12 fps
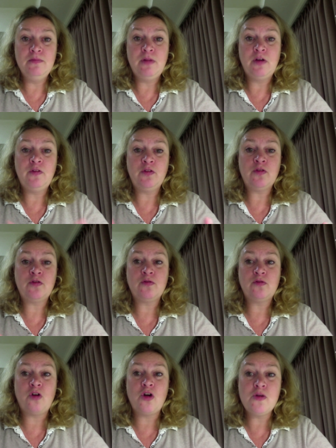most
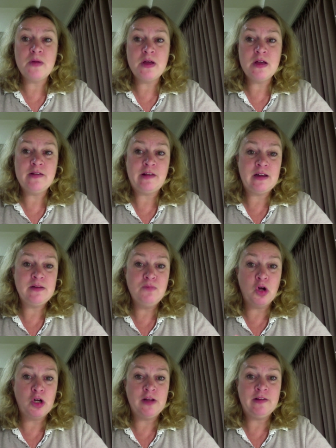astronomers and
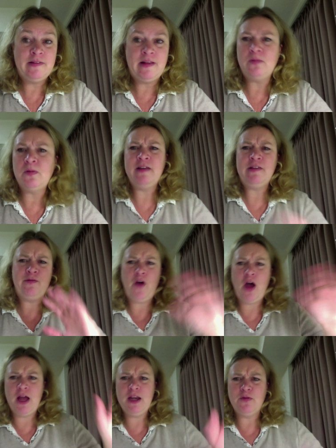modelers said, well, it's
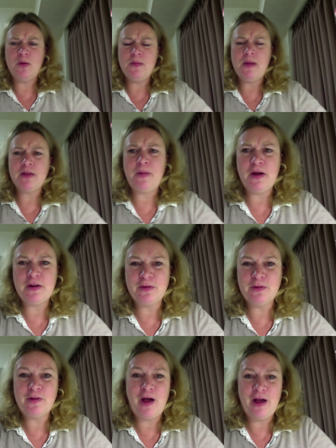fine if we make the
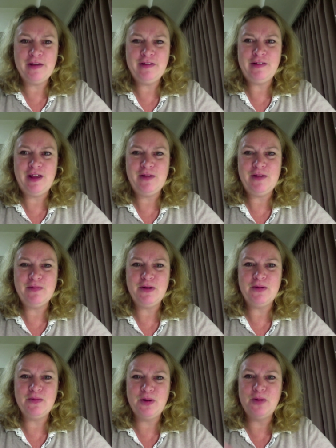particles icy,
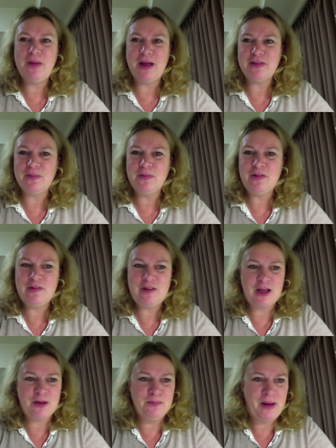we'll we'll make them
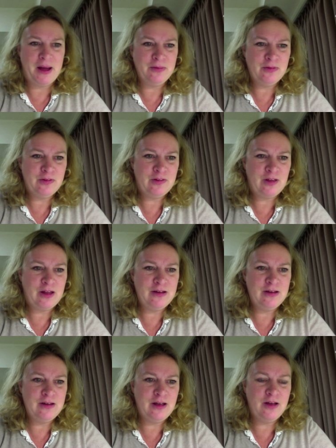stick and bounce,
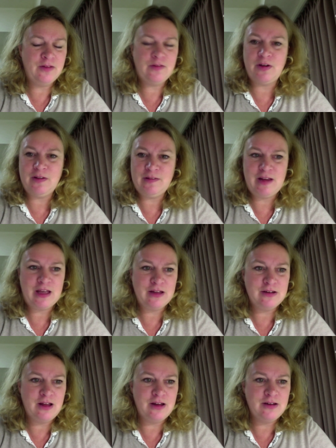and uh, sorry, stick
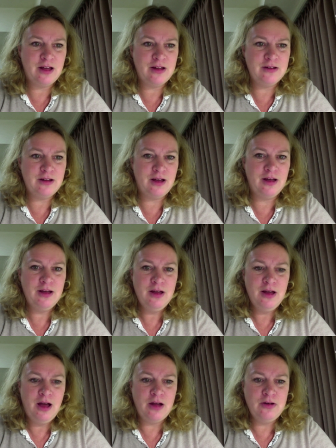and and and uh,
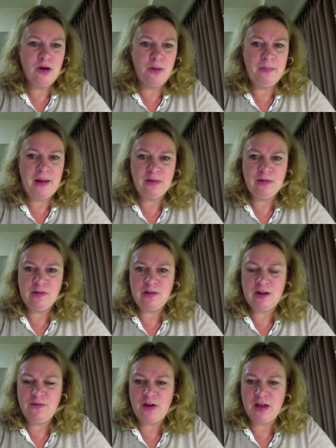and not bounce.
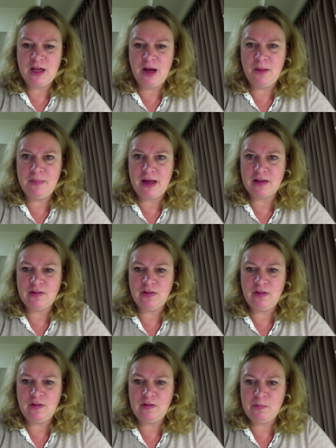And if I come back
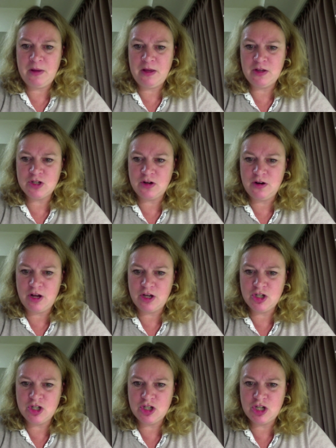to this picture and I
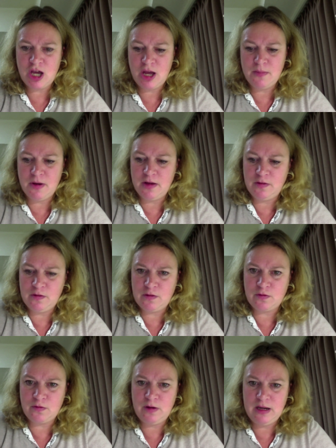share my
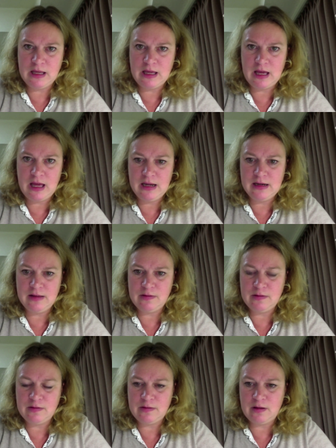screen again,
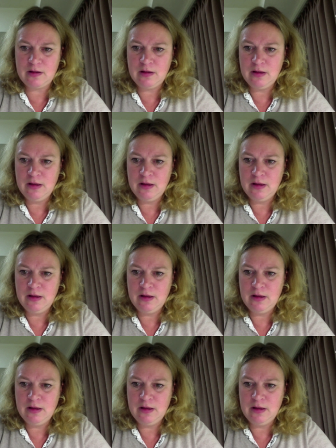let's. Uh,